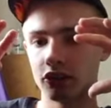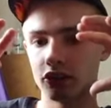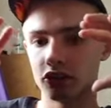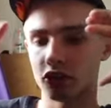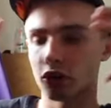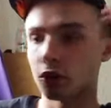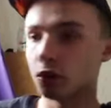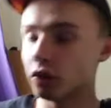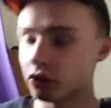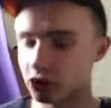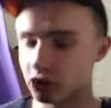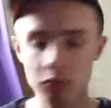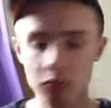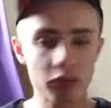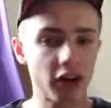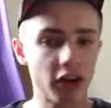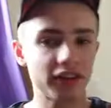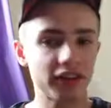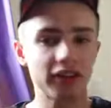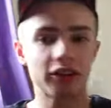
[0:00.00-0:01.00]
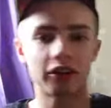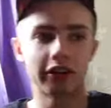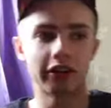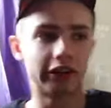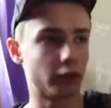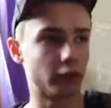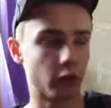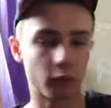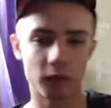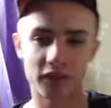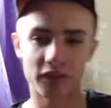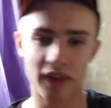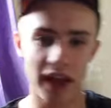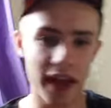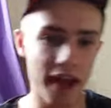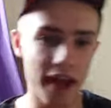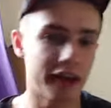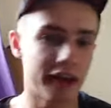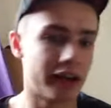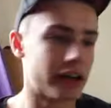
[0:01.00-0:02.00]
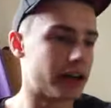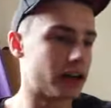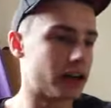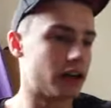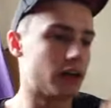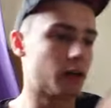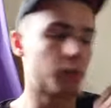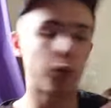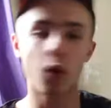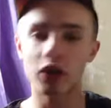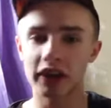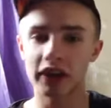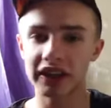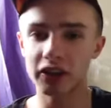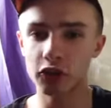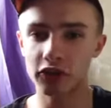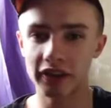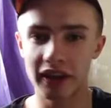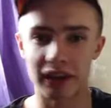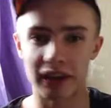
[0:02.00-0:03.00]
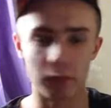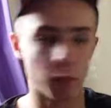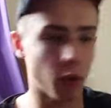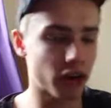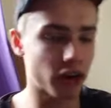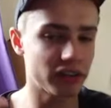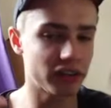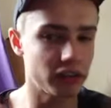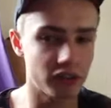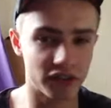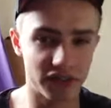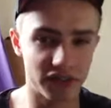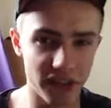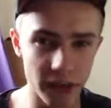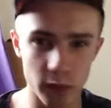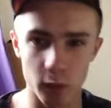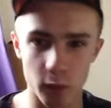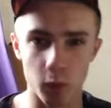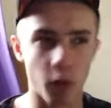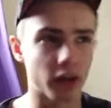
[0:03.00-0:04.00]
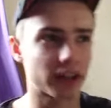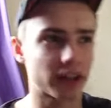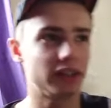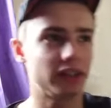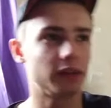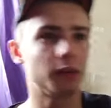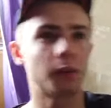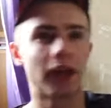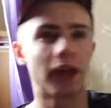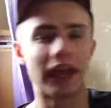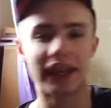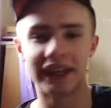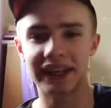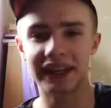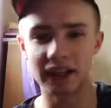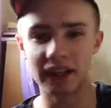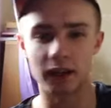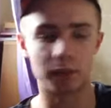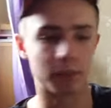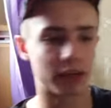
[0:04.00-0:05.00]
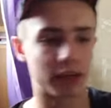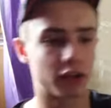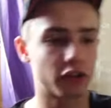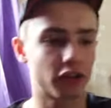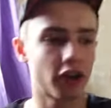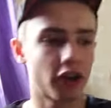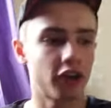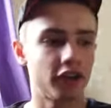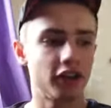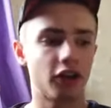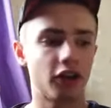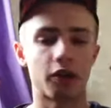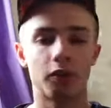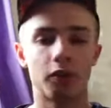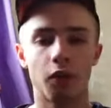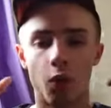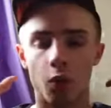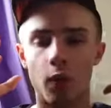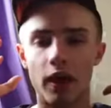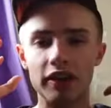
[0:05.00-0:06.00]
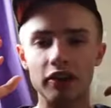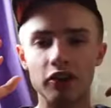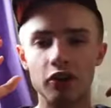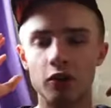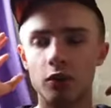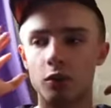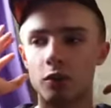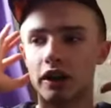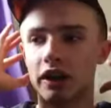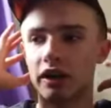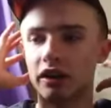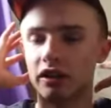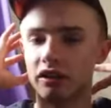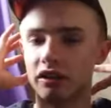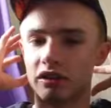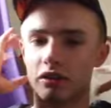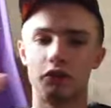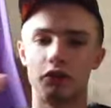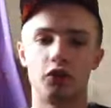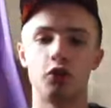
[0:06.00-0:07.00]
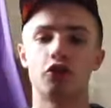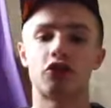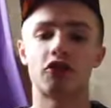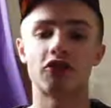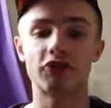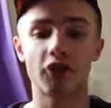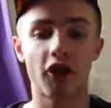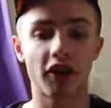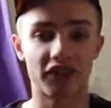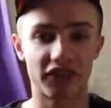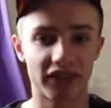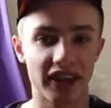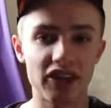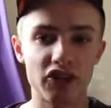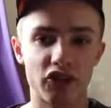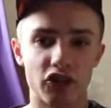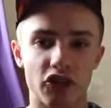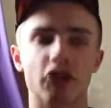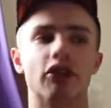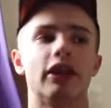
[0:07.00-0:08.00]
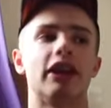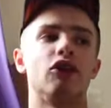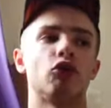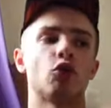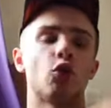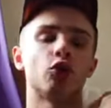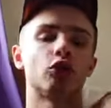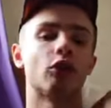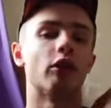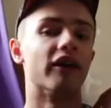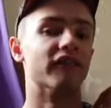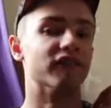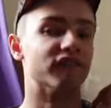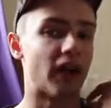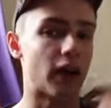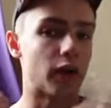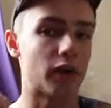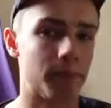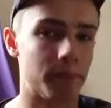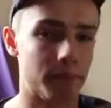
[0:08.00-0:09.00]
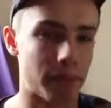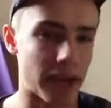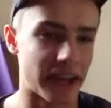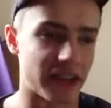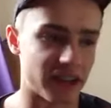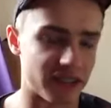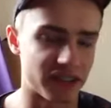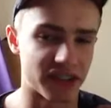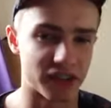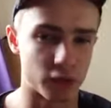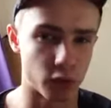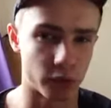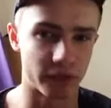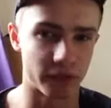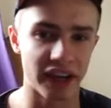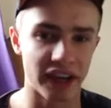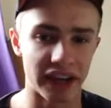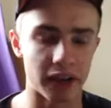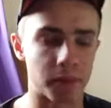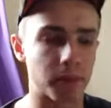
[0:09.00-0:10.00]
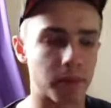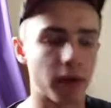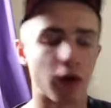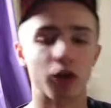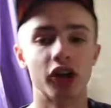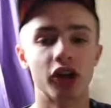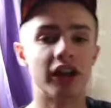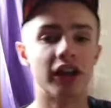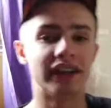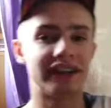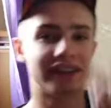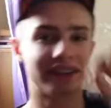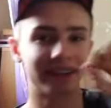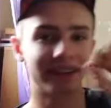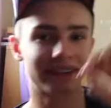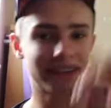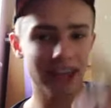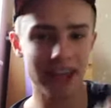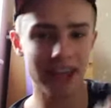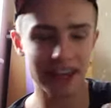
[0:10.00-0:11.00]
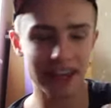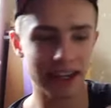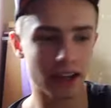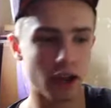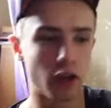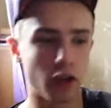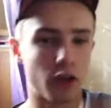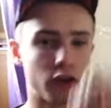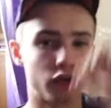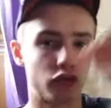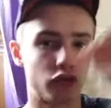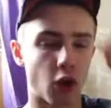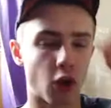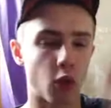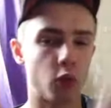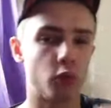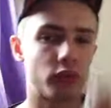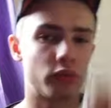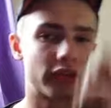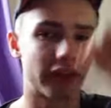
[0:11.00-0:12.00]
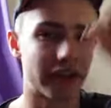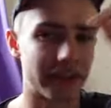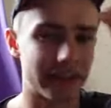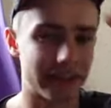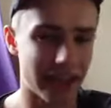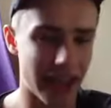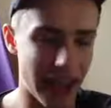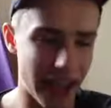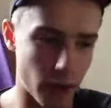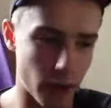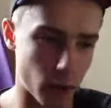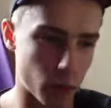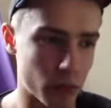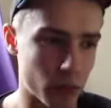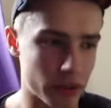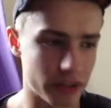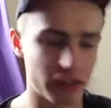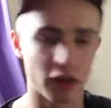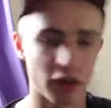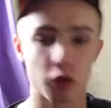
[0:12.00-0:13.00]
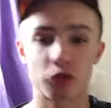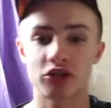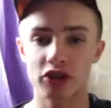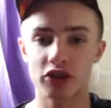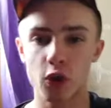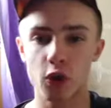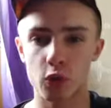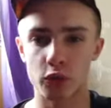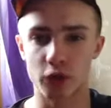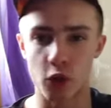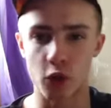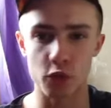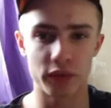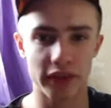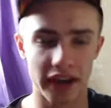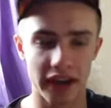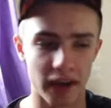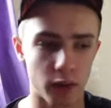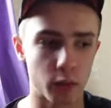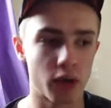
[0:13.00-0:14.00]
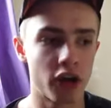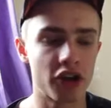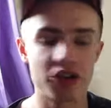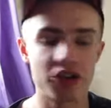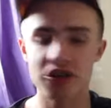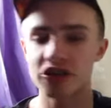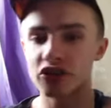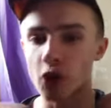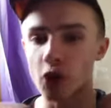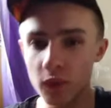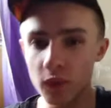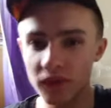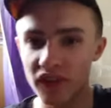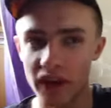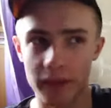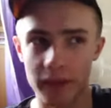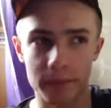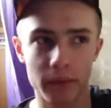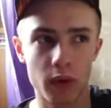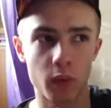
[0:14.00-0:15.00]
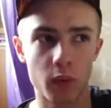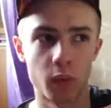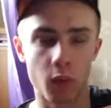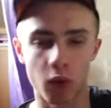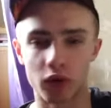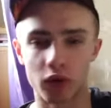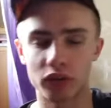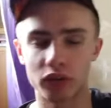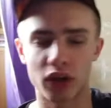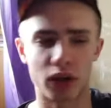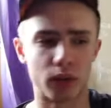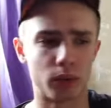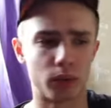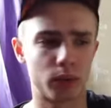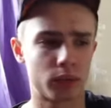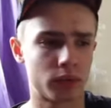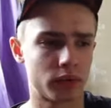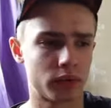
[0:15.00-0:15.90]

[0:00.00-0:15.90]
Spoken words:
So, sun rising, you're there. What can you see? What can you feel? What can you hear? Because, when you use the 5 senses, it's also a very beneficial thing. But say, don't tell. Show, don't tell. Show them what. No,